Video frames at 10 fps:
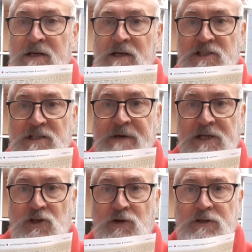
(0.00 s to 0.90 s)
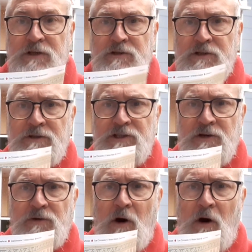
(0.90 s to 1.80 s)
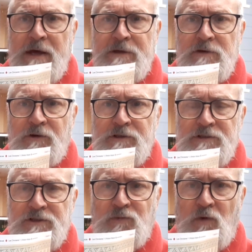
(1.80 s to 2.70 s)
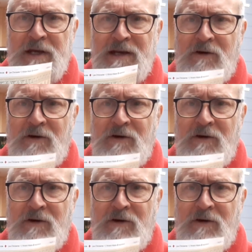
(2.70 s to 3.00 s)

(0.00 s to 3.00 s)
Just make sure you don't do it too high and you've got a sort of white